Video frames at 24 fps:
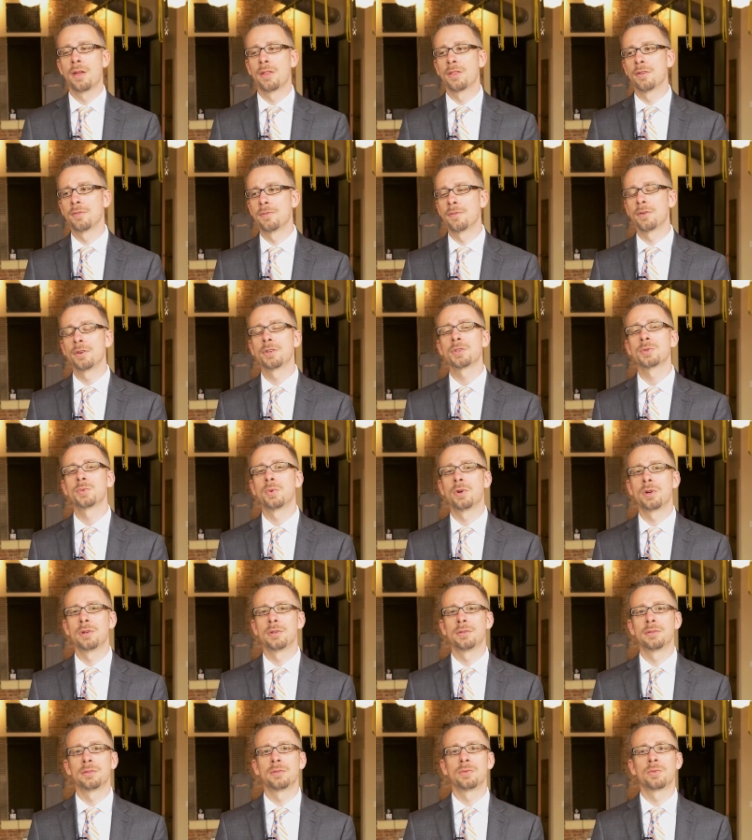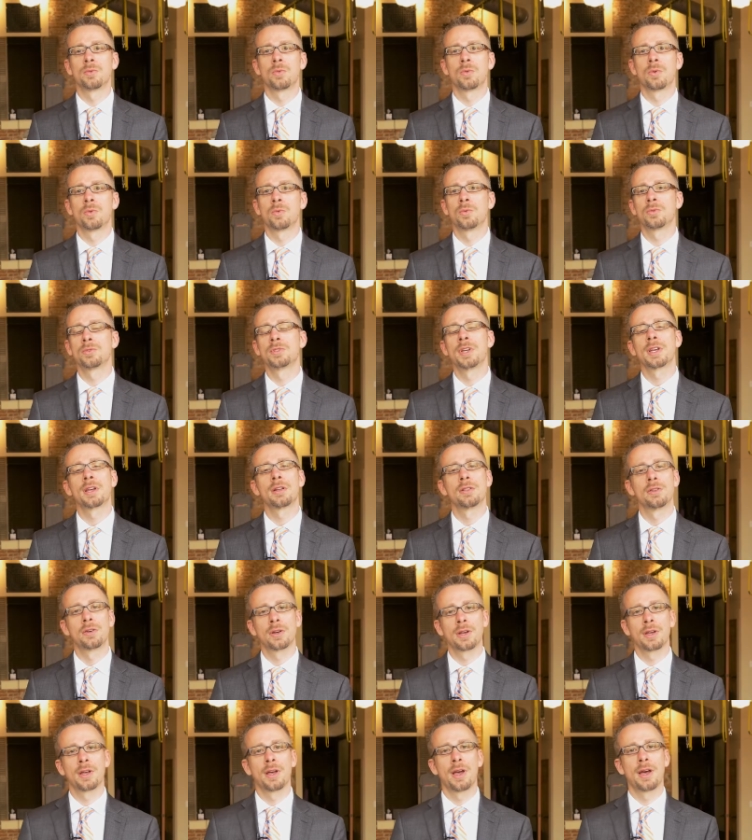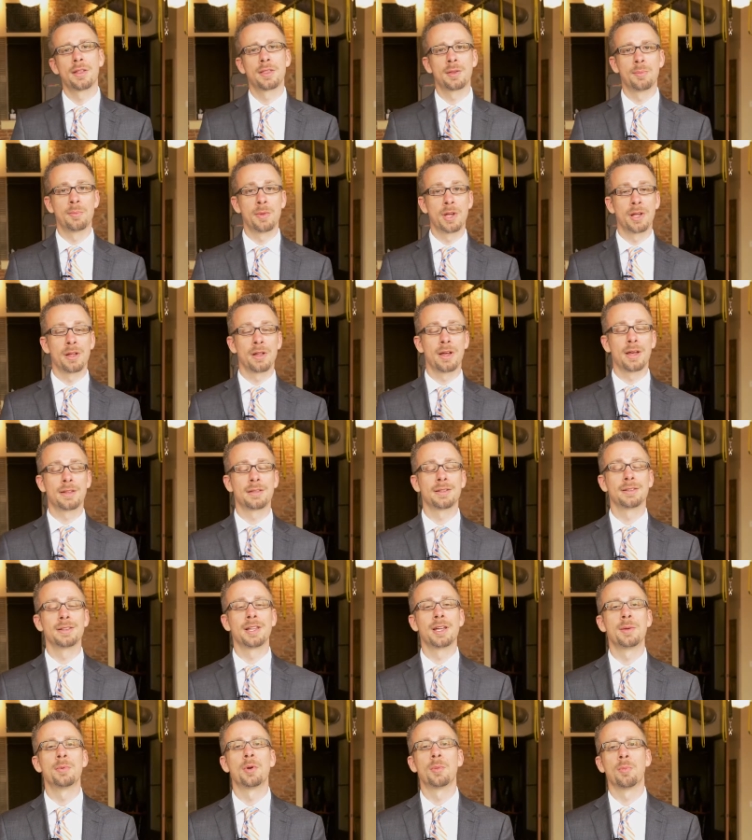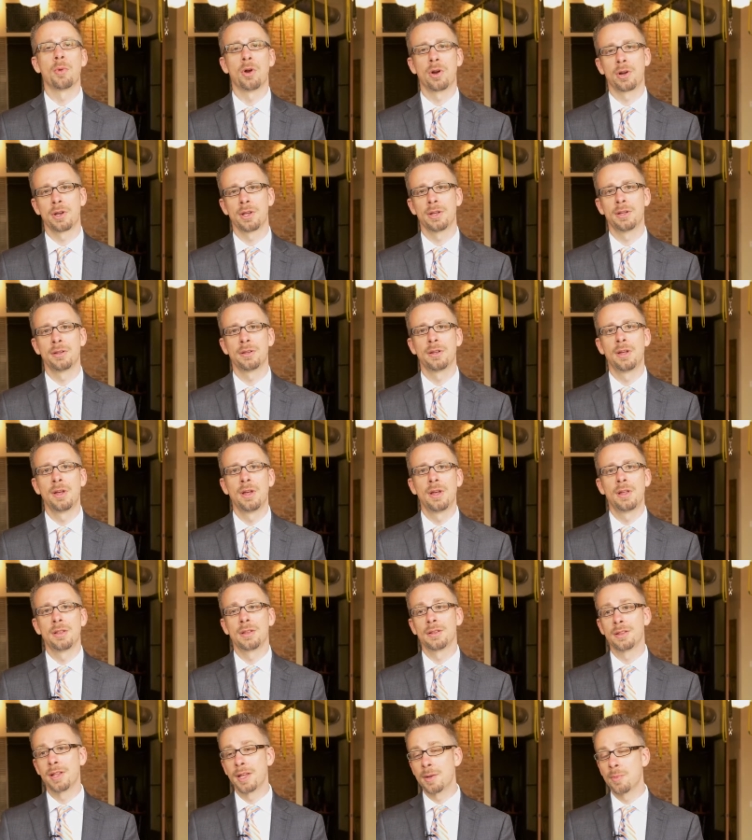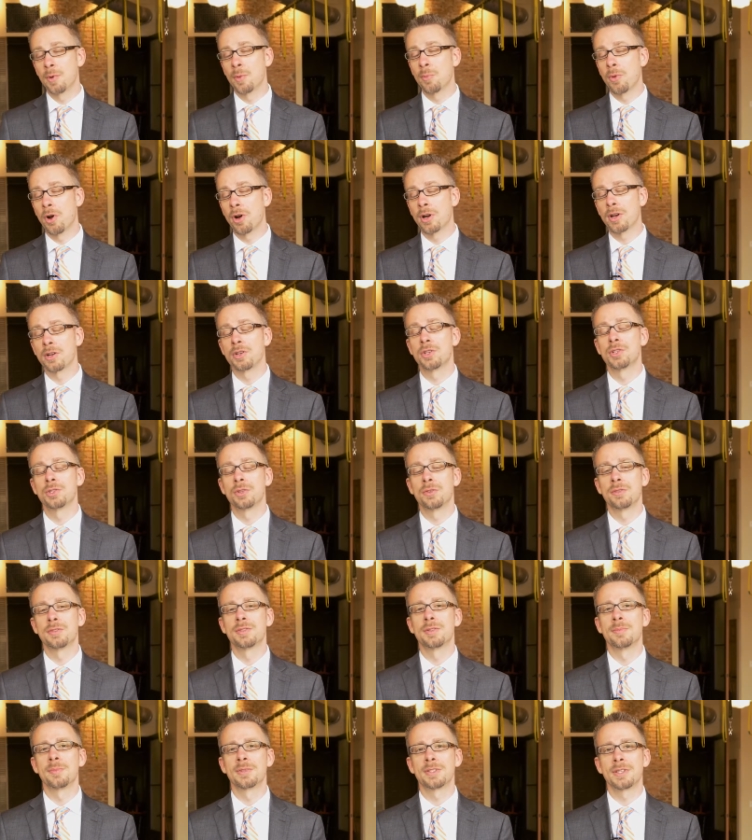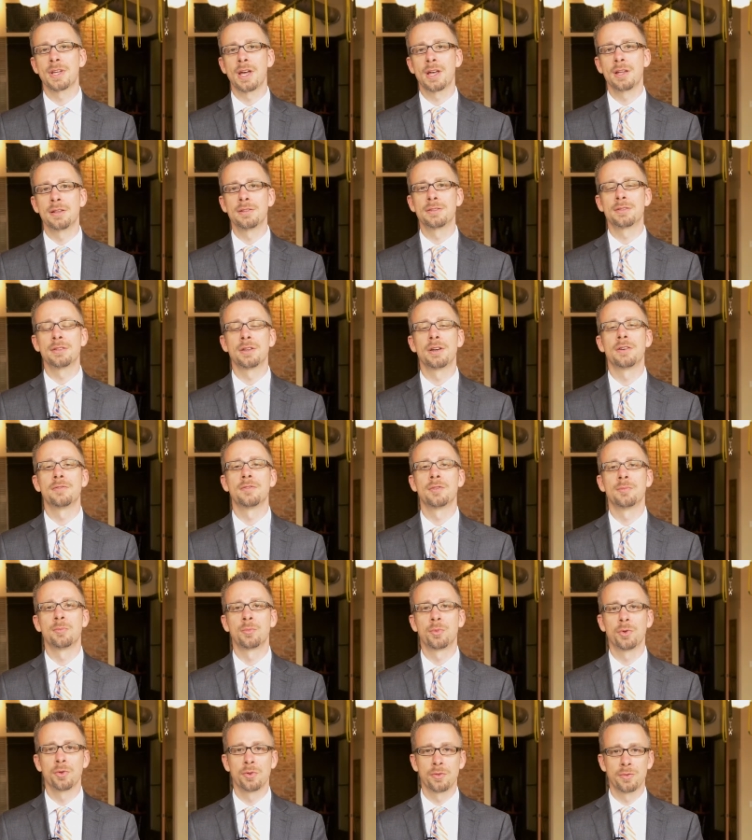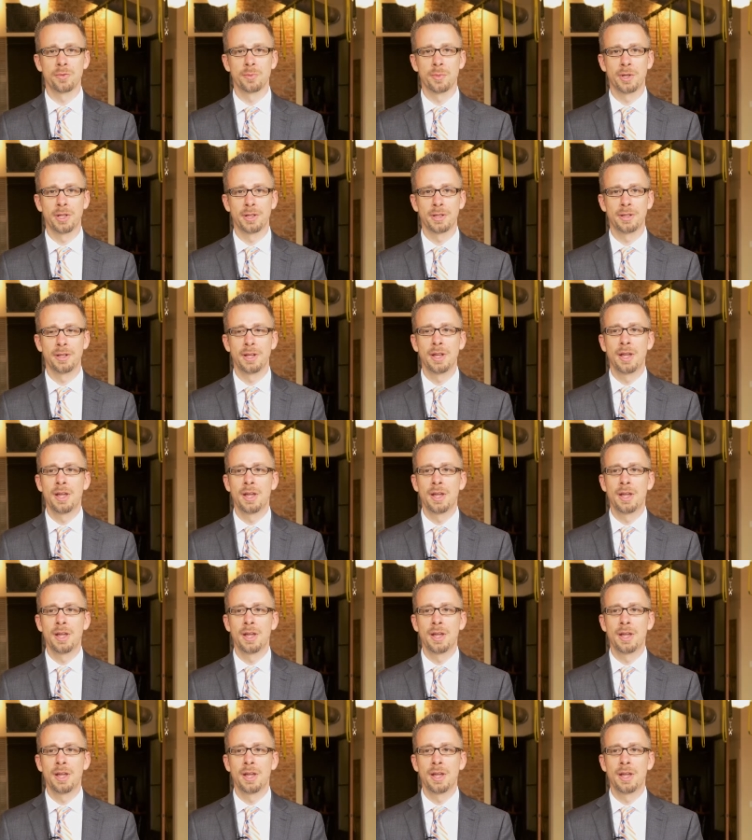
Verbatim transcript: The first one, we'll take a look at the, at the labor market. The labor market showed some signs of improvement.